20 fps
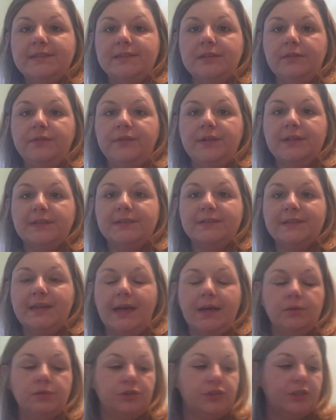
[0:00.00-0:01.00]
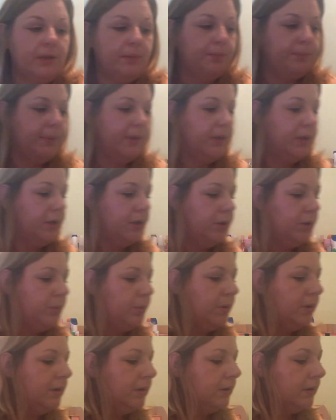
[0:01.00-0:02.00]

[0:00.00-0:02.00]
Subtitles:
Sylvia Stout shampoo